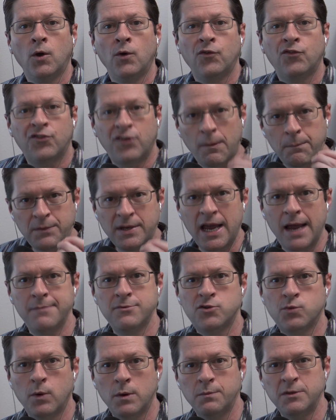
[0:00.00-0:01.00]

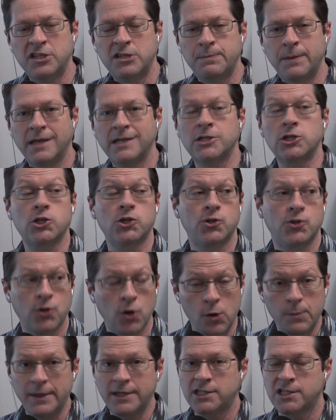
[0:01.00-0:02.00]
Sometimes when we spend
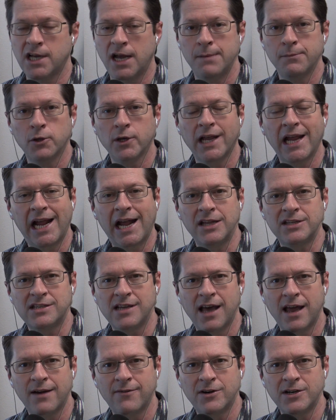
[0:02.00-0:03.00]
so much time looking
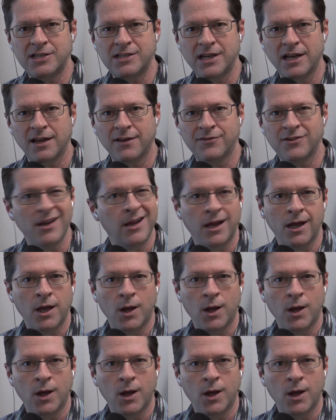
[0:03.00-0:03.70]
outside of ourselves,